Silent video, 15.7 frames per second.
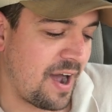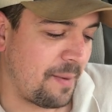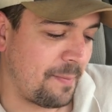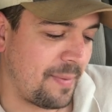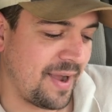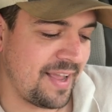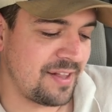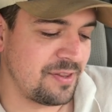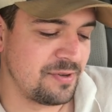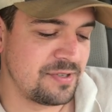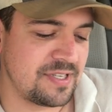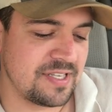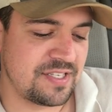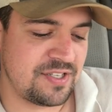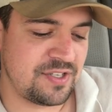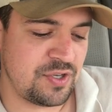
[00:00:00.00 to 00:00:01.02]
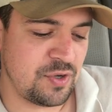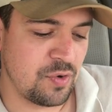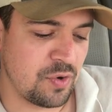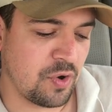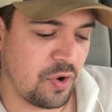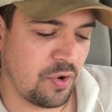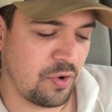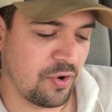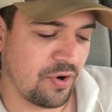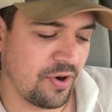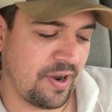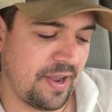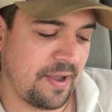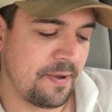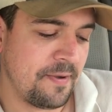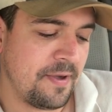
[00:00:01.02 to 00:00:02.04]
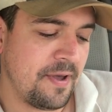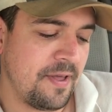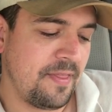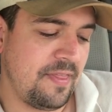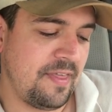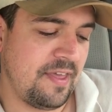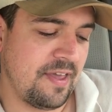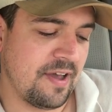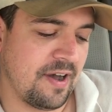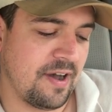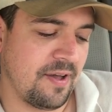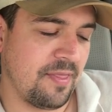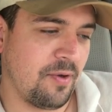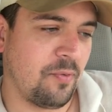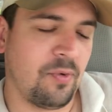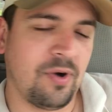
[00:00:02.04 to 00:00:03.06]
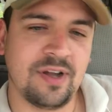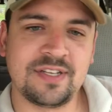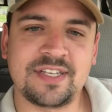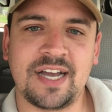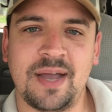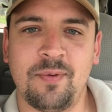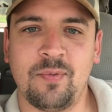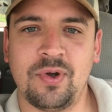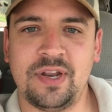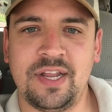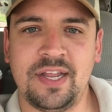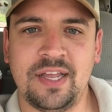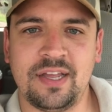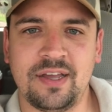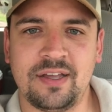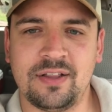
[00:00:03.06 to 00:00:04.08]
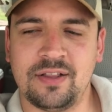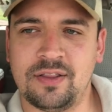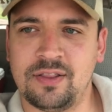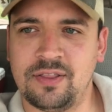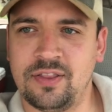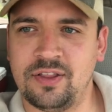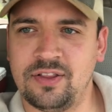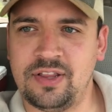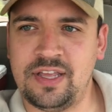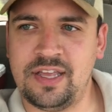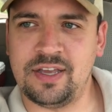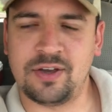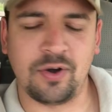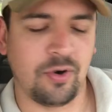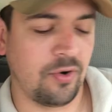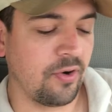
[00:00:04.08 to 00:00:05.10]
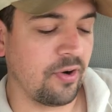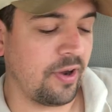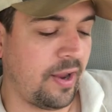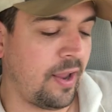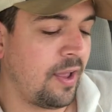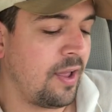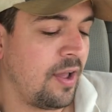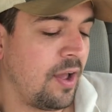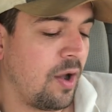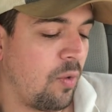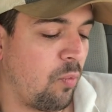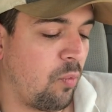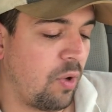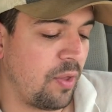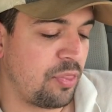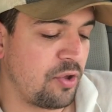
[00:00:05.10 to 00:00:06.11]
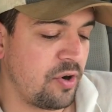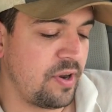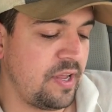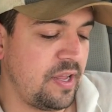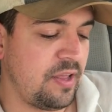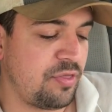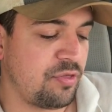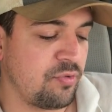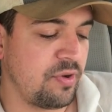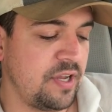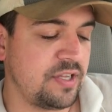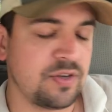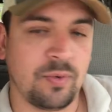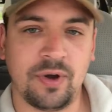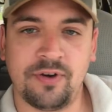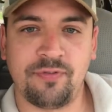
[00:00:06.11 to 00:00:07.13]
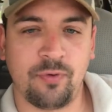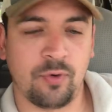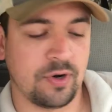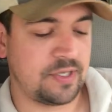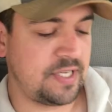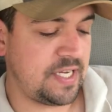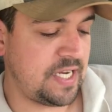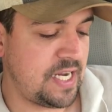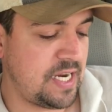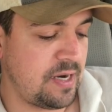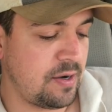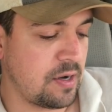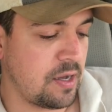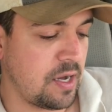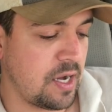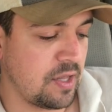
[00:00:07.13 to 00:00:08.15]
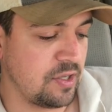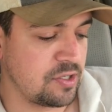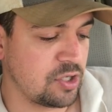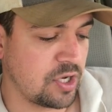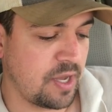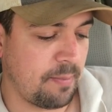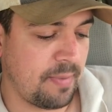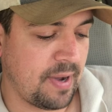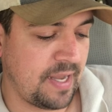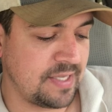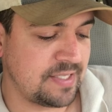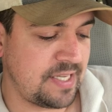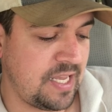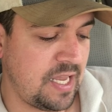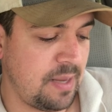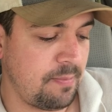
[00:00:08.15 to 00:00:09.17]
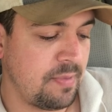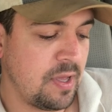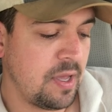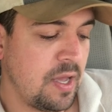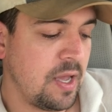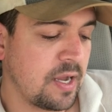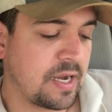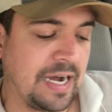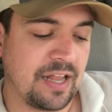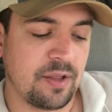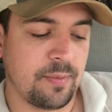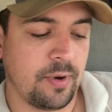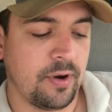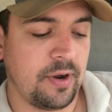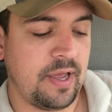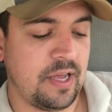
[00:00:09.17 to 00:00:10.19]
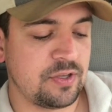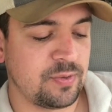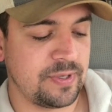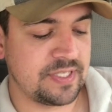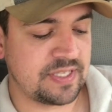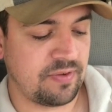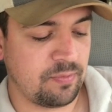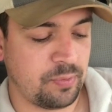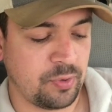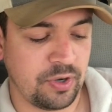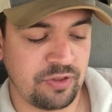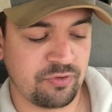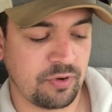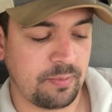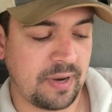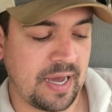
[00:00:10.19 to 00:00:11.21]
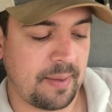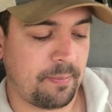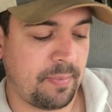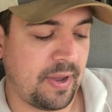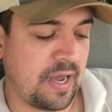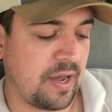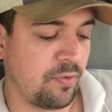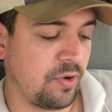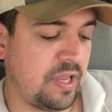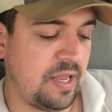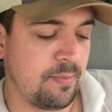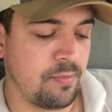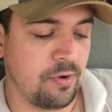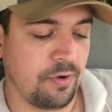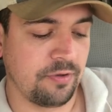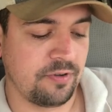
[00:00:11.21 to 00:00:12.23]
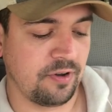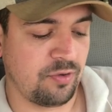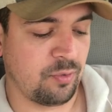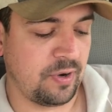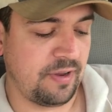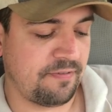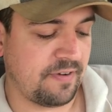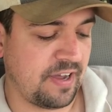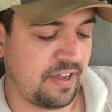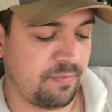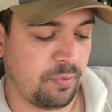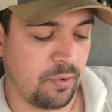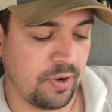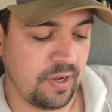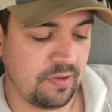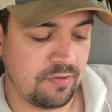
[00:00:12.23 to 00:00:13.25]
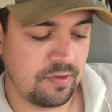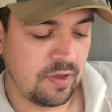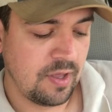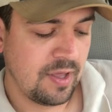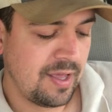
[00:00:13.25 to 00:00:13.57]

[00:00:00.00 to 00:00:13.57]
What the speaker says: Mike loses to Corey, the one-time winning the league Corey, 133 to 114. Let's look at Mike's team. Kyler Murray had 27 points for him, not bad. Raheem Mostert, 25 points.